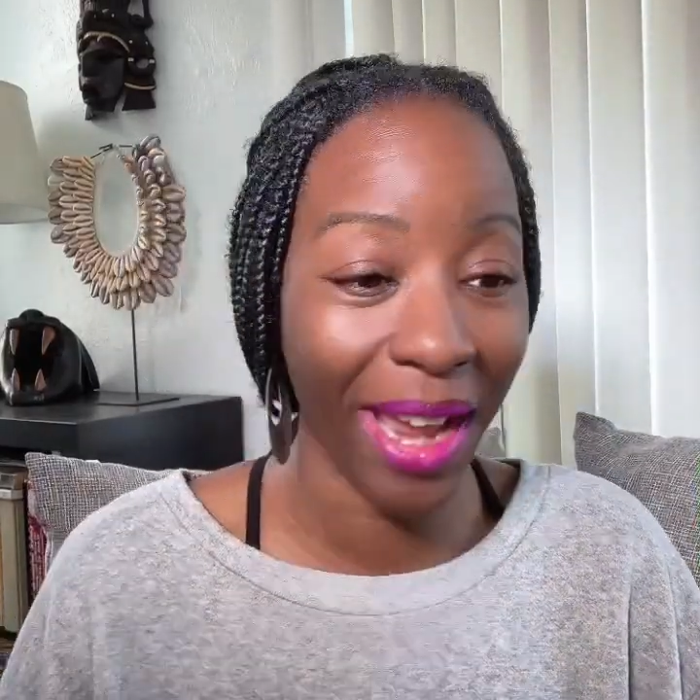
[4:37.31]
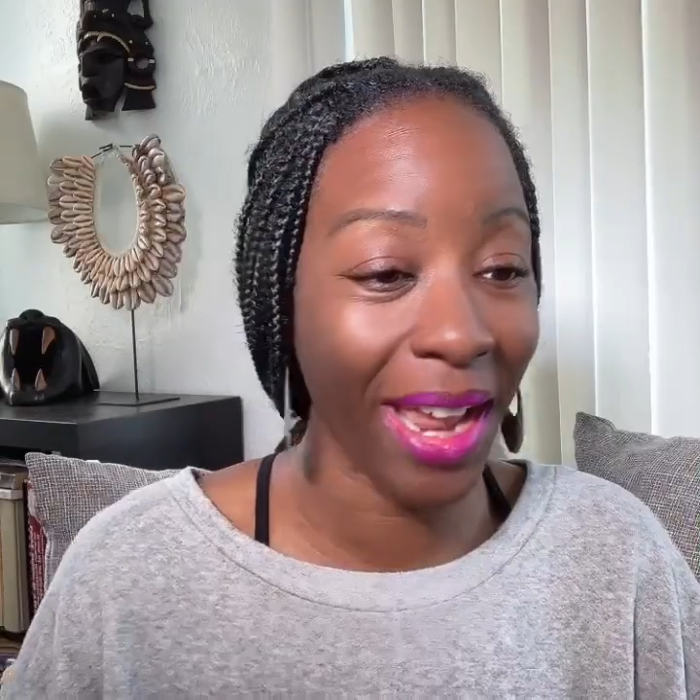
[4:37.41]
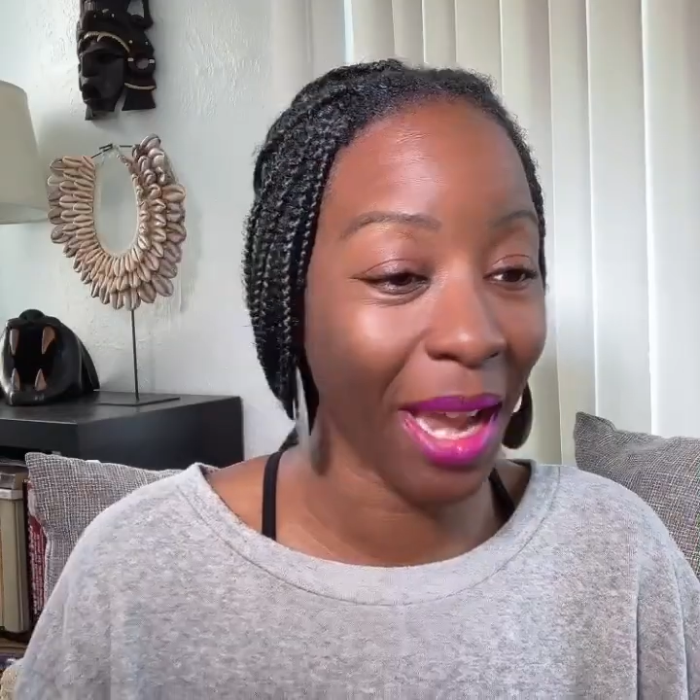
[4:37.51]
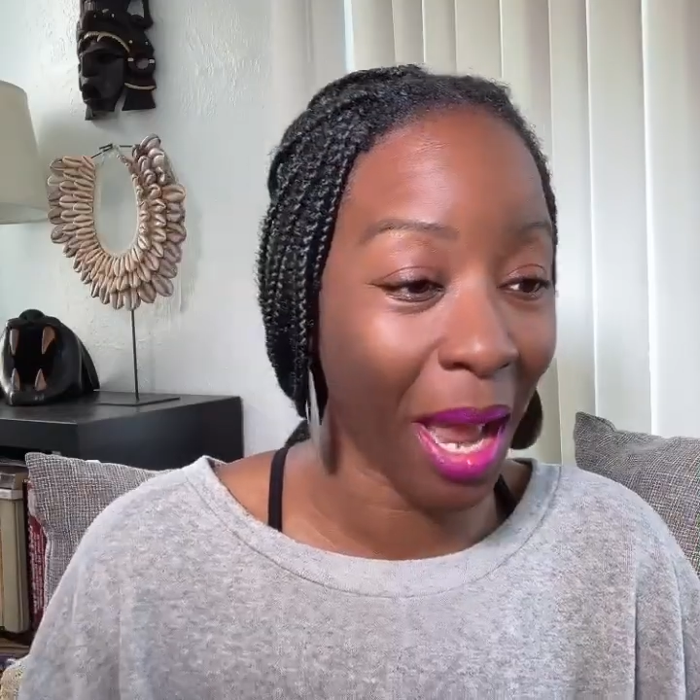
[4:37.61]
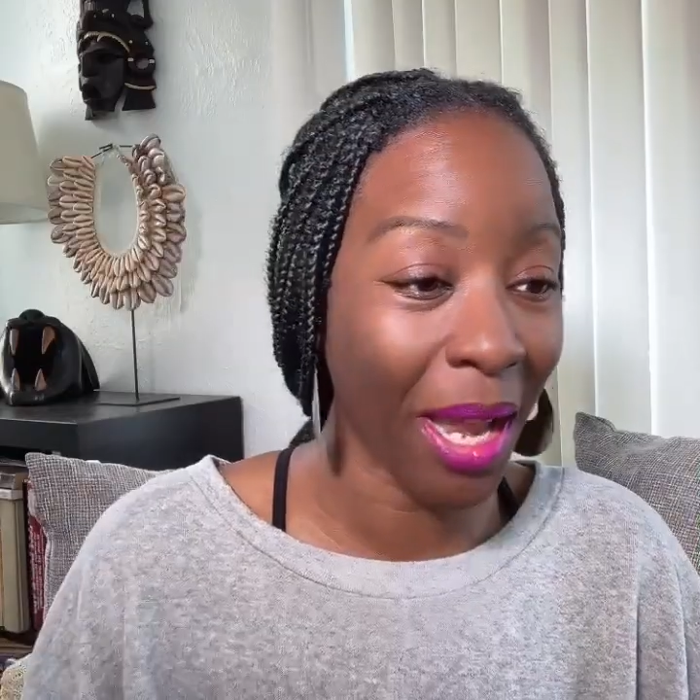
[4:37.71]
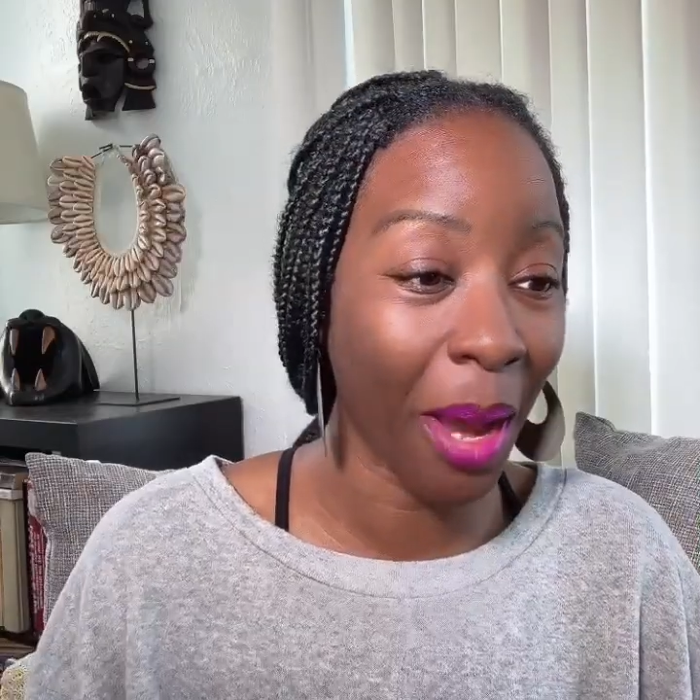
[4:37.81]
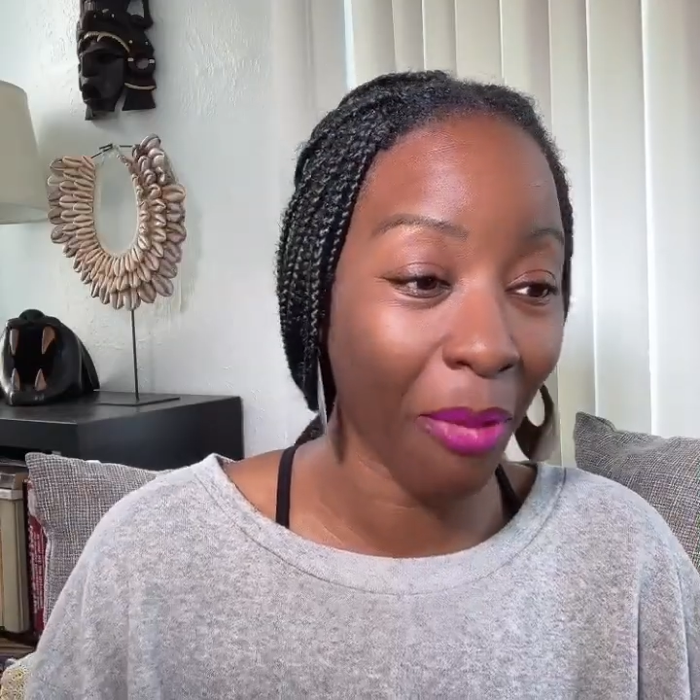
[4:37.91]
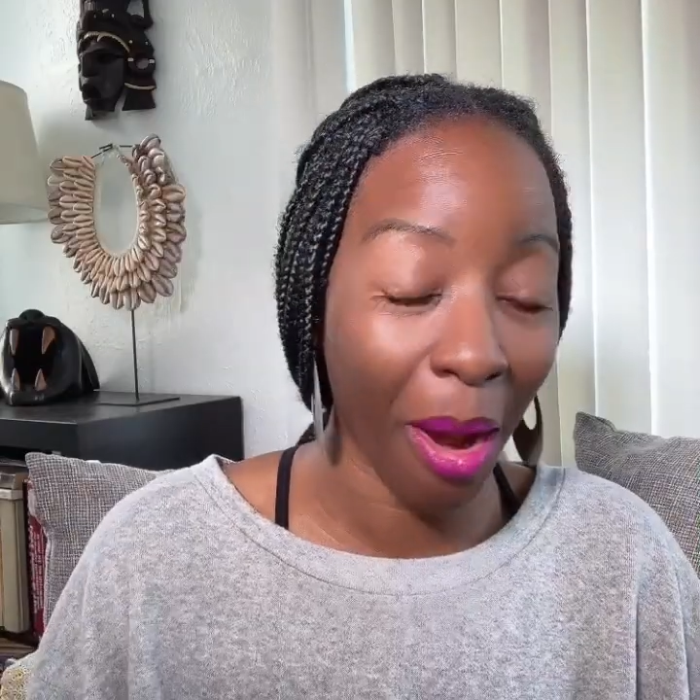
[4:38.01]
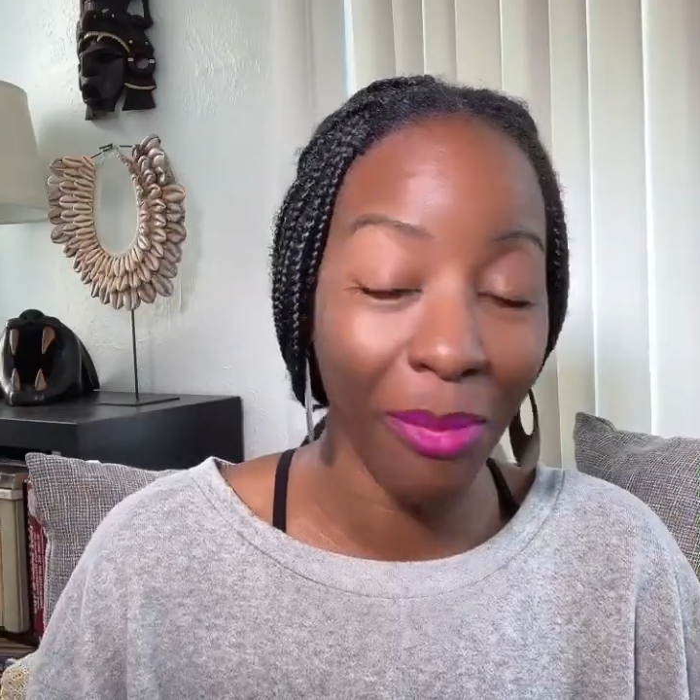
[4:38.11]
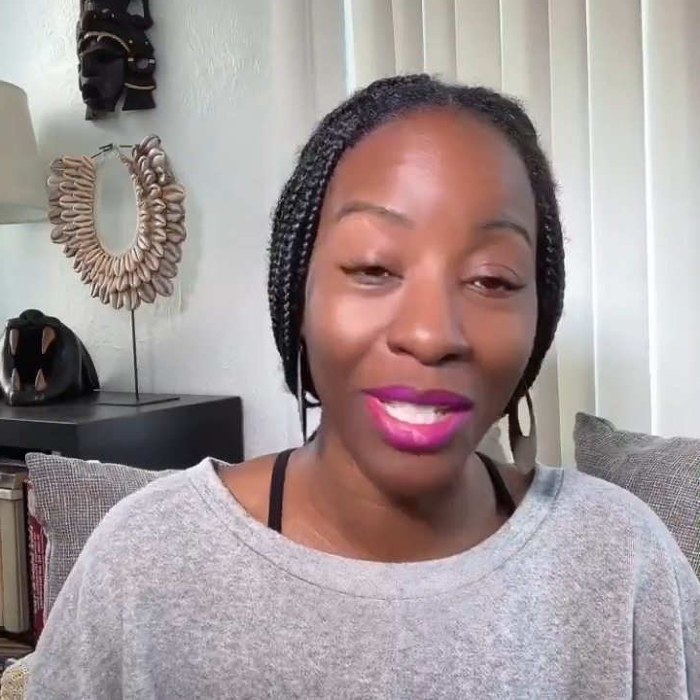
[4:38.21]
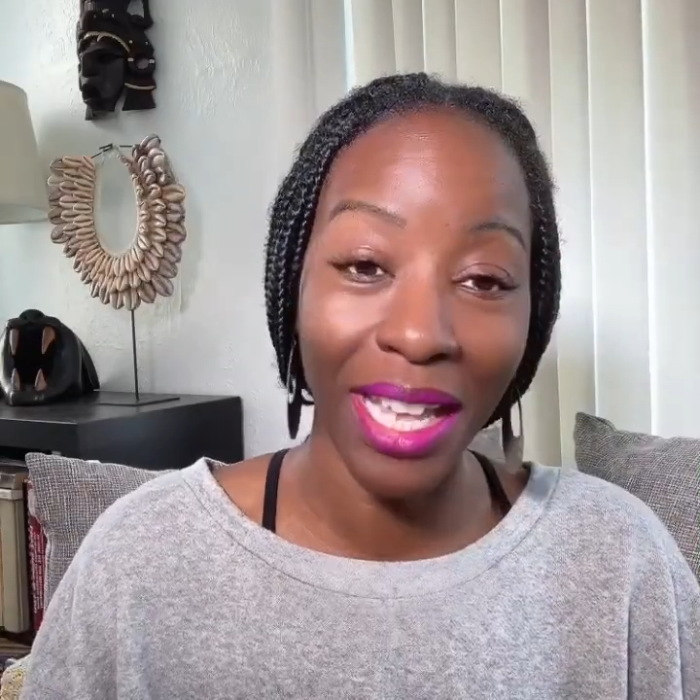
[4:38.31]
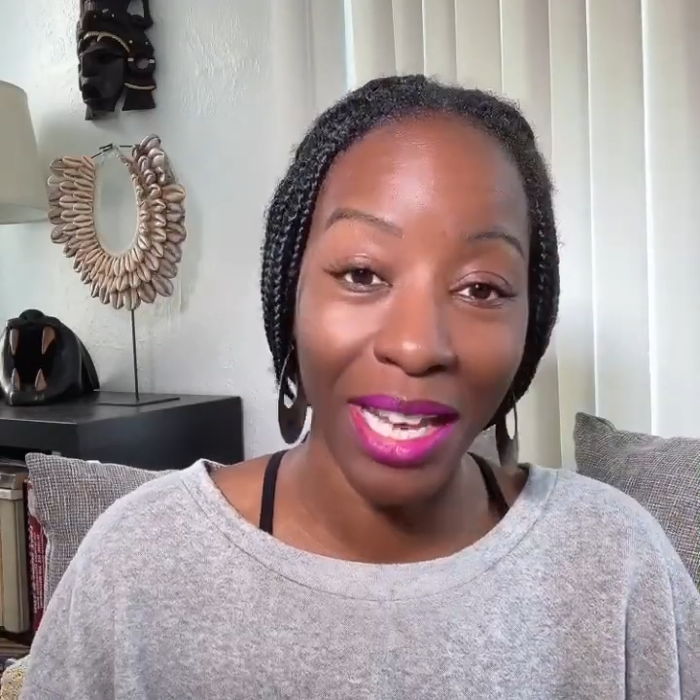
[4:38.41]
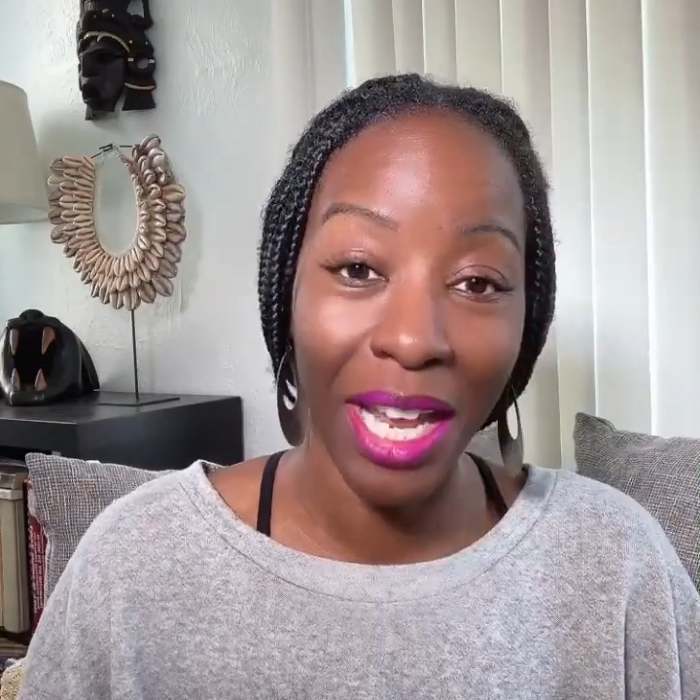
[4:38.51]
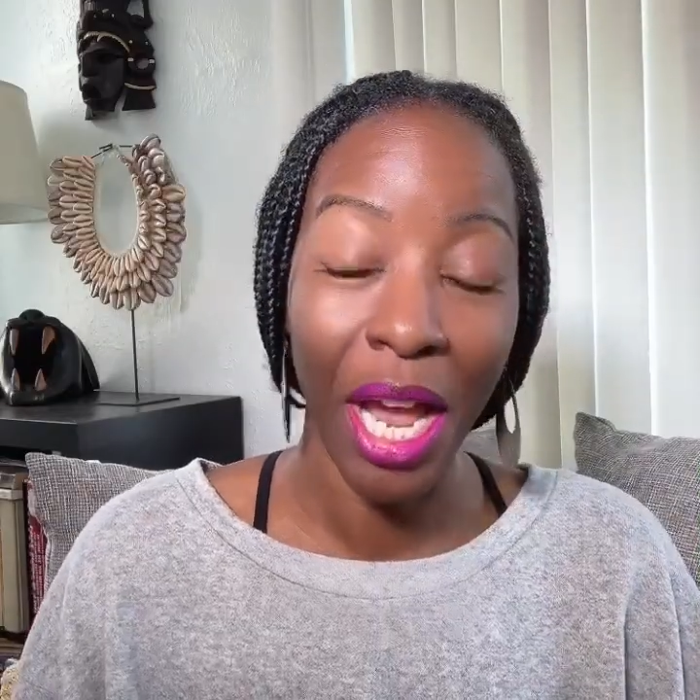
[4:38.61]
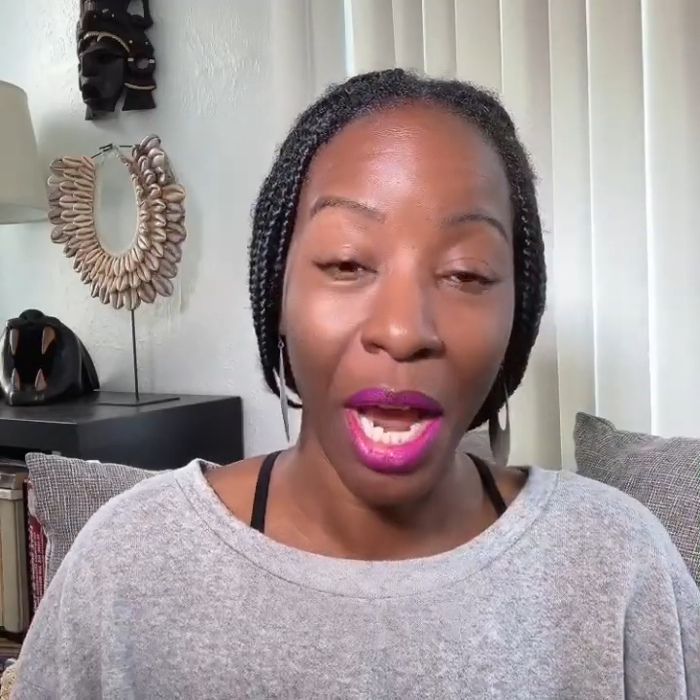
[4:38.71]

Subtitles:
And I promise that